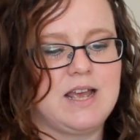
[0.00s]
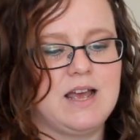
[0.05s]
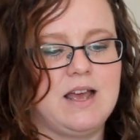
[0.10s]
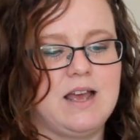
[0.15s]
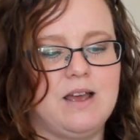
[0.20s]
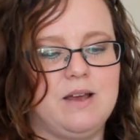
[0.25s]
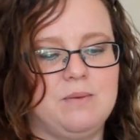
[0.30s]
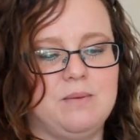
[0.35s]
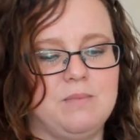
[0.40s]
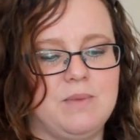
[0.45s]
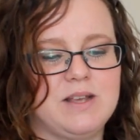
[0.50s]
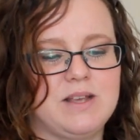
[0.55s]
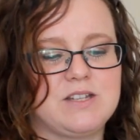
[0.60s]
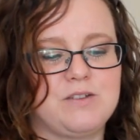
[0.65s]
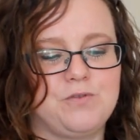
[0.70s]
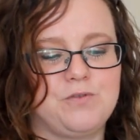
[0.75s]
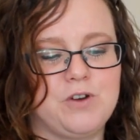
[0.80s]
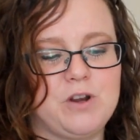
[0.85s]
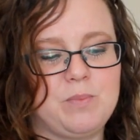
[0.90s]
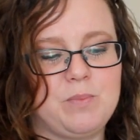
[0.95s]
It's a
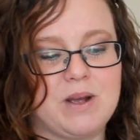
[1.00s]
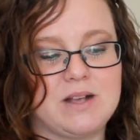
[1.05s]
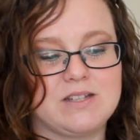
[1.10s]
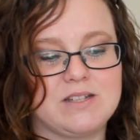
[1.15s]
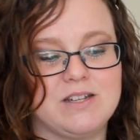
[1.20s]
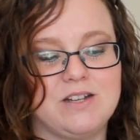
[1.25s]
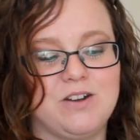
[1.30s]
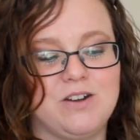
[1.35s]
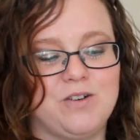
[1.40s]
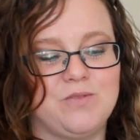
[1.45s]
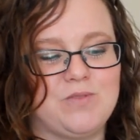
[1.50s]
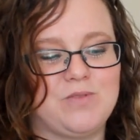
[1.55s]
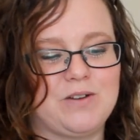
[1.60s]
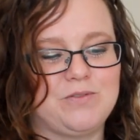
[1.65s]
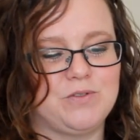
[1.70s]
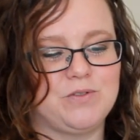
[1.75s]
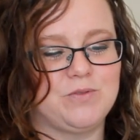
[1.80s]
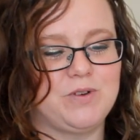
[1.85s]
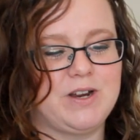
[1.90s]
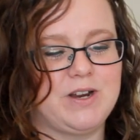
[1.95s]
free pattern on
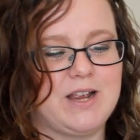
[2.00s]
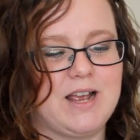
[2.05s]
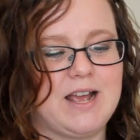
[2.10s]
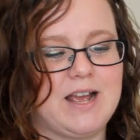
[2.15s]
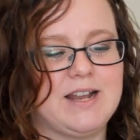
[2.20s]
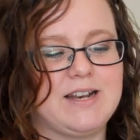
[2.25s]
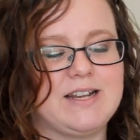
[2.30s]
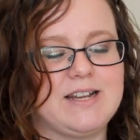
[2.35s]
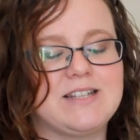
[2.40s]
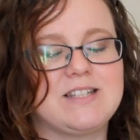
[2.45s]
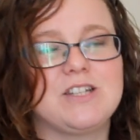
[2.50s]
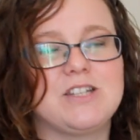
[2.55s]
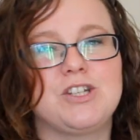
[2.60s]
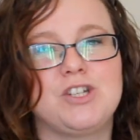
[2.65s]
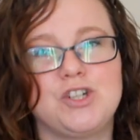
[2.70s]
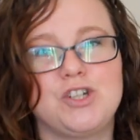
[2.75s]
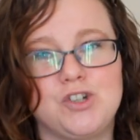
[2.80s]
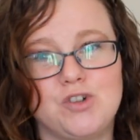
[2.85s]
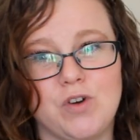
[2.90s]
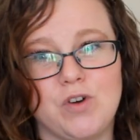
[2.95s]
Ravelry, and it's a
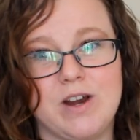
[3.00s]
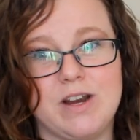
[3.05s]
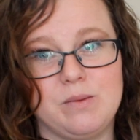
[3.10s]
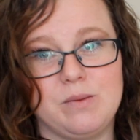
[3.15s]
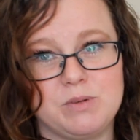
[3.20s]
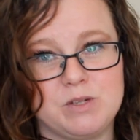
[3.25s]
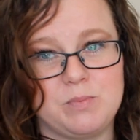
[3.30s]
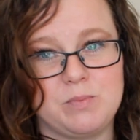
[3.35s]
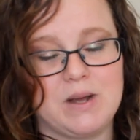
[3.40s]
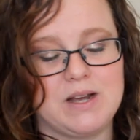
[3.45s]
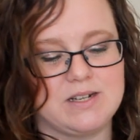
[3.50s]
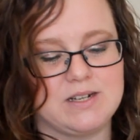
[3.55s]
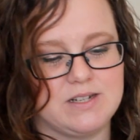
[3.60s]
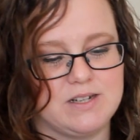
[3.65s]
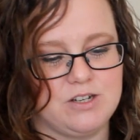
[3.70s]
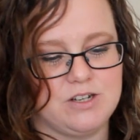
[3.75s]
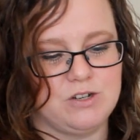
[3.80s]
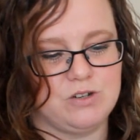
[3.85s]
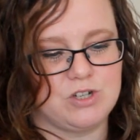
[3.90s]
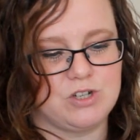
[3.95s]
striped
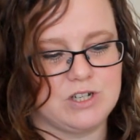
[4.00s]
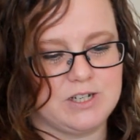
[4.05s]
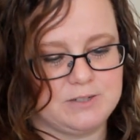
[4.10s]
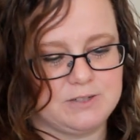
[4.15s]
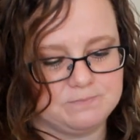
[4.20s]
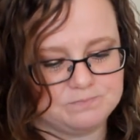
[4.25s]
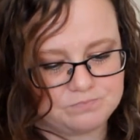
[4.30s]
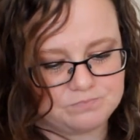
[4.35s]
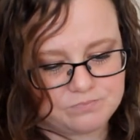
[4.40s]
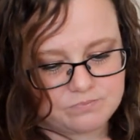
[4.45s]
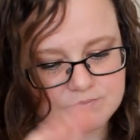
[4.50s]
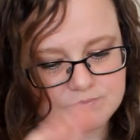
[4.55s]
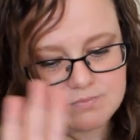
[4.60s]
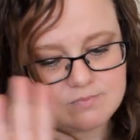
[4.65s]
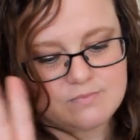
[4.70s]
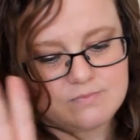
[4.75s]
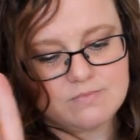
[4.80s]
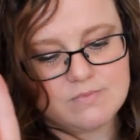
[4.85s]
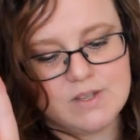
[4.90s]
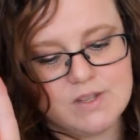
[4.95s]
pattern usually,
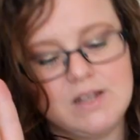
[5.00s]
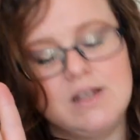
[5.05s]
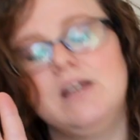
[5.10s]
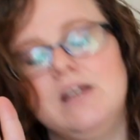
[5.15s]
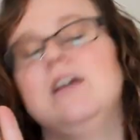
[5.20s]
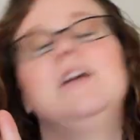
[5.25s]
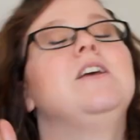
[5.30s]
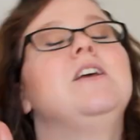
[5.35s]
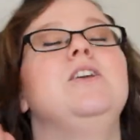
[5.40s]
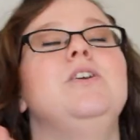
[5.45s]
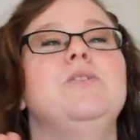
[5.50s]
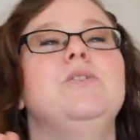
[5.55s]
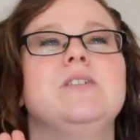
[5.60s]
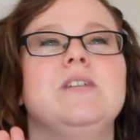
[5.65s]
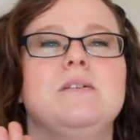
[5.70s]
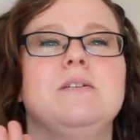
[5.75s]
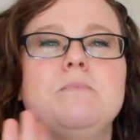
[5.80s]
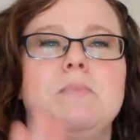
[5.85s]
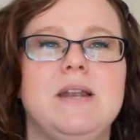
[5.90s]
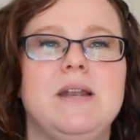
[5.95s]

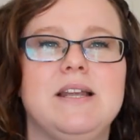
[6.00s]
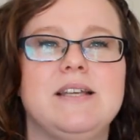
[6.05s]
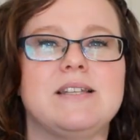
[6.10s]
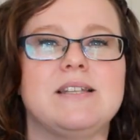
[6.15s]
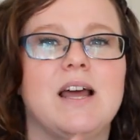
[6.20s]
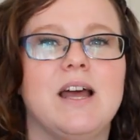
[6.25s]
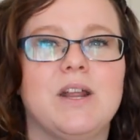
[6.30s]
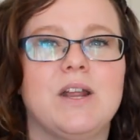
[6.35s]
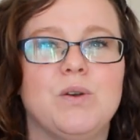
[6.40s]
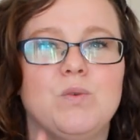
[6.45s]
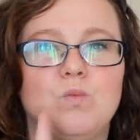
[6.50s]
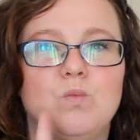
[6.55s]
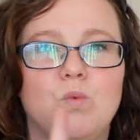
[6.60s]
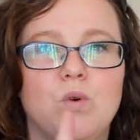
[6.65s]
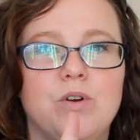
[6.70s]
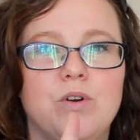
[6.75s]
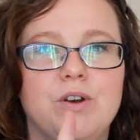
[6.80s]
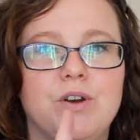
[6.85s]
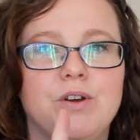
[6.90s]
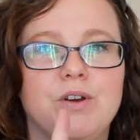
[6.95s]
using minis and
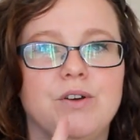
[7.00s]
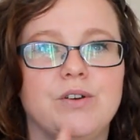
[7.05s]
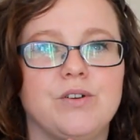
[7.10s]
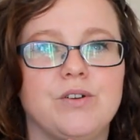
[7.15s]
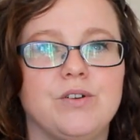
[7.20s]
one